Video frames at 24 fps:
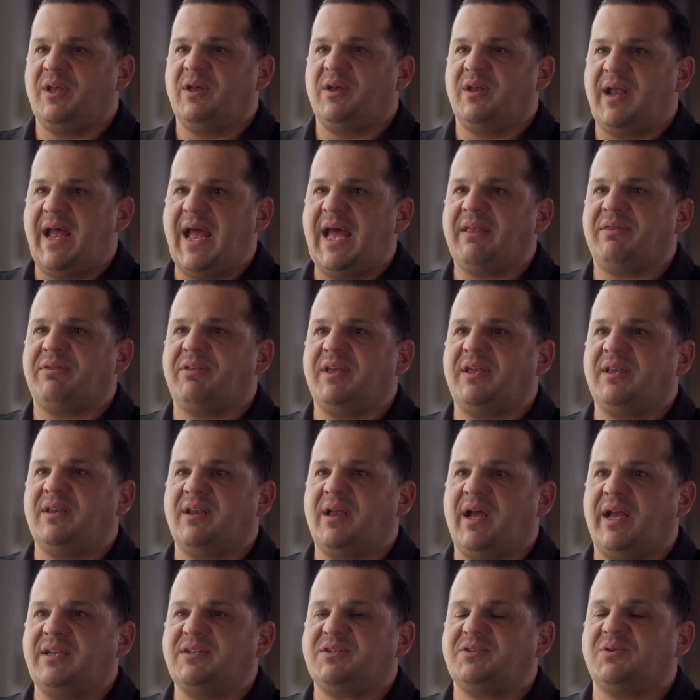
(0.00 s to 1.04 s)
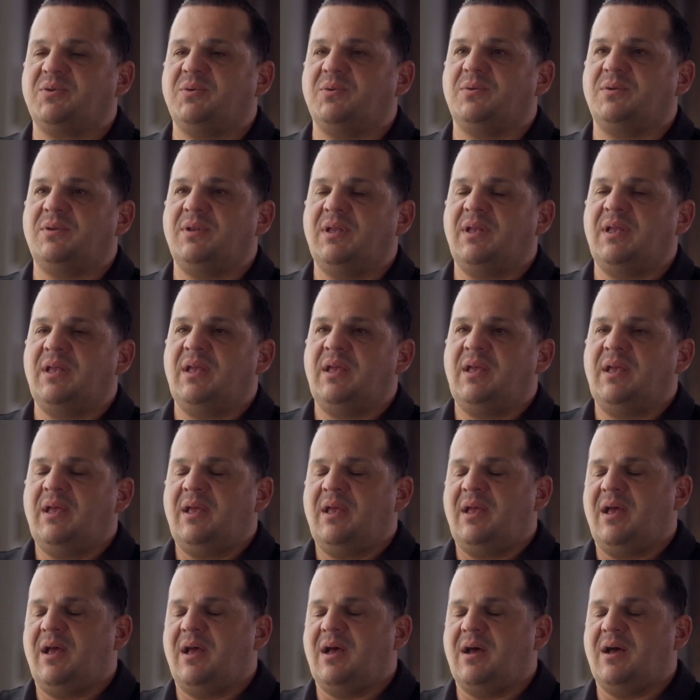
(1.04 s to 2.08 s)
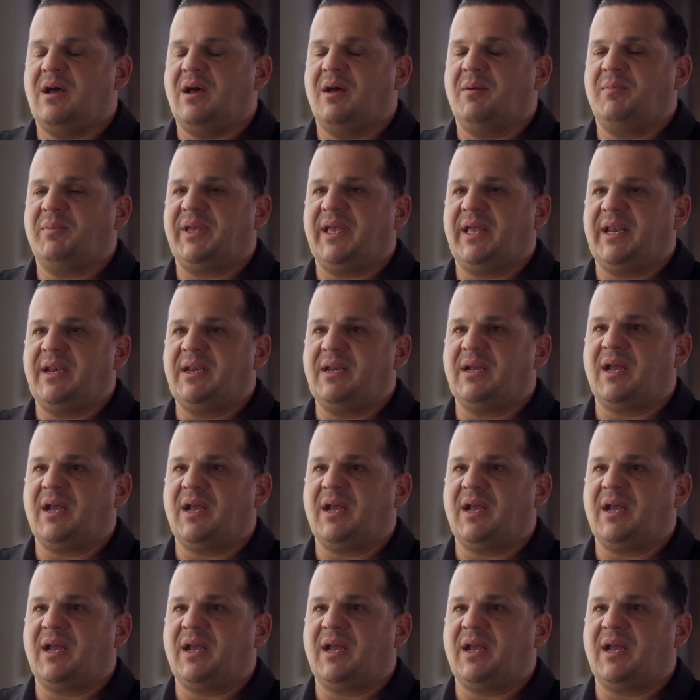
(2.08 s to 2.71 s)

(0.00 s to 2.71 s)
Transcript: athlete in high school. Getting